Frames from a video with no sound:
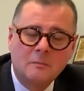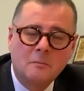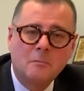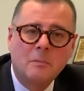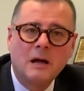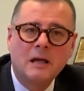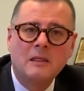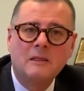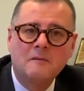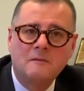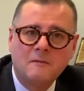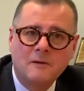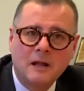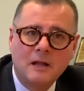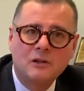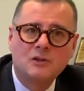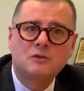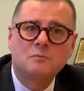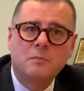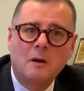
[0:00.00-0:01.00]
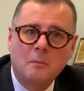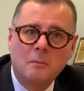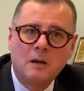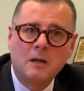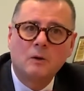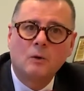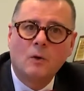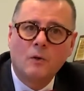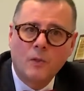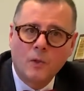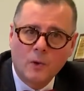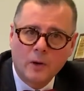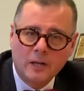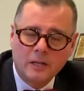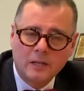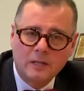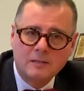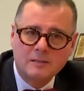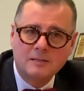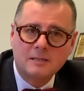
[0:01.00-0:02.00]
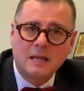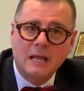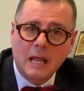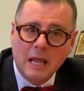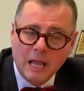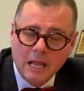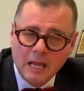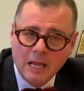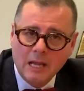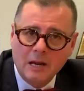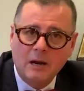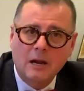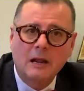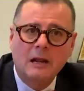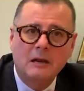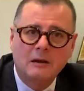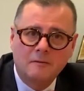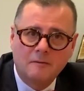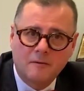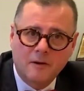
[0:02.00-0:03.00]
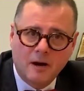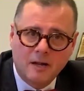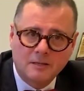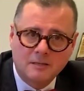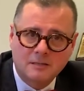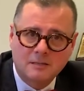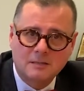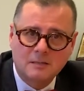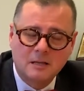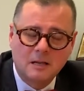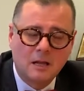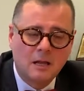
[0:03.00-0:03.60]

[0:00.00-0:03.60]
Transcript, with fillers: by the French public authorities here in France.